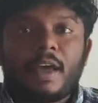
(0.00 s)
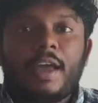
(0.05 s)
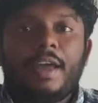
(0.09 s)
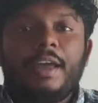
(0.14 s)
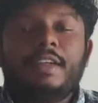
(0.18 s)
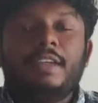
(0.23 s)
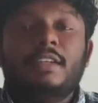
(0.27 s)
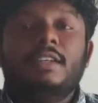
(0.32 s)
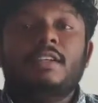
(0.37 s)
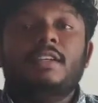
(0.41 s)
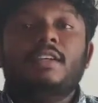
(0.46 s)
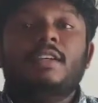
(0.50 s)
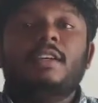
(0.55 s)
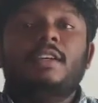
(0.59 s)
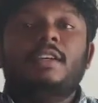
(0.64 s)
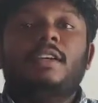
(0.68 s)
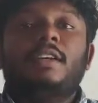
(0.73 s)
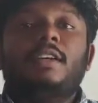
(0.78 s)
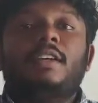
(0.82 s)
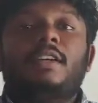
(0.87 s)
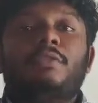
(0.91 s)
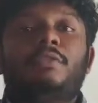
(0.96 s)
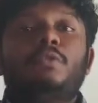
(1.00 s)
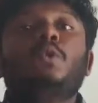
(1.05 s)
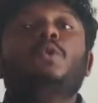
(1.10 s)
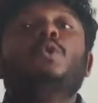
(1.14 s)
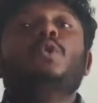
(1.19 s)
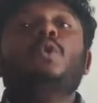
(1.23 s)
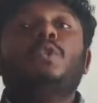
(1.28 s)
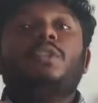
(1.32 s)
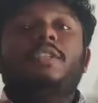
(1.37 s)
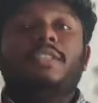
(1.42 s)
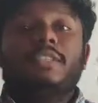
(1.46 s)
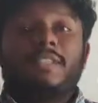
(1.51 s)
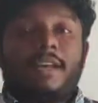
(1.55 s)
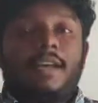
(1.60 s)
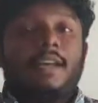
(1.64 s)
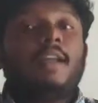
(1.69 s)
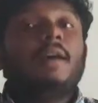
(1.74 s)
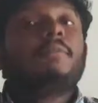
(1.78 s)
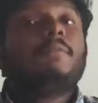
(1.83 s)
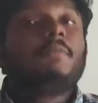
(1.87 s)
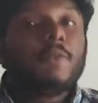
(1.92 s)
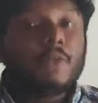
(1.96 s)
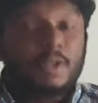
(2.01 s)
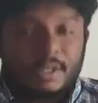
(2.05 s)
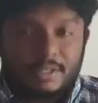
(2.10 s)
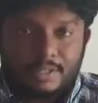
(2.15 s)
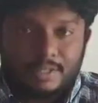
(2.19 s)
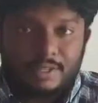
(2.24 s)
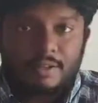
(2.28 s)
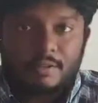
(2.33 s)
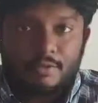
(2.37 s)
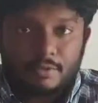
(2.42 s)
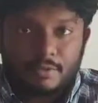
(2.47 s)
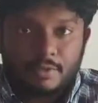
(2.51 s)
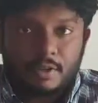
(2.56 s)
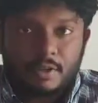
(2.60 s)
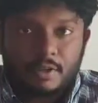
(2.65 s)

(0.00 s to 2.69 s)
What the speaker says: and if you don't stand up for yourself,